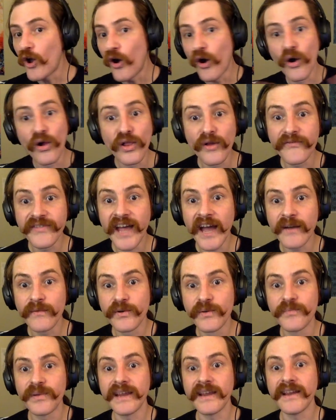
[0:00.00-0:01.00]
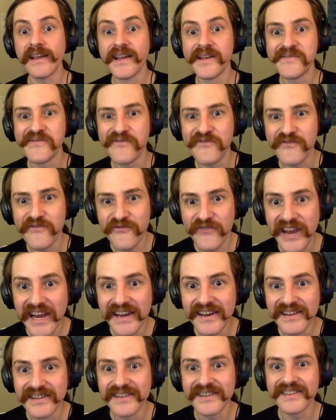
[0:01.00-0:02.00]
All of that would be
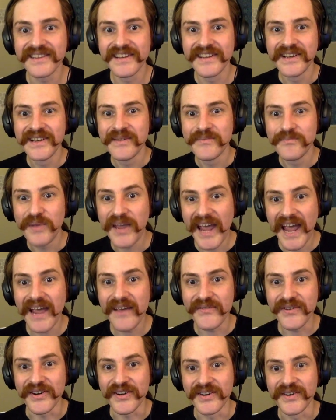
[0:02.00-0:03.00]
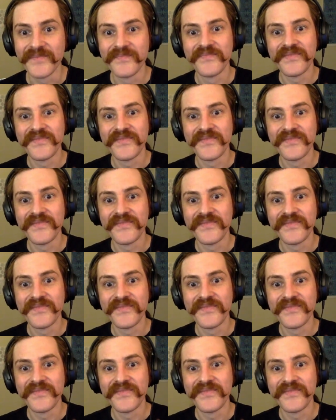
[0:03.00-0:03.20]
field behavior.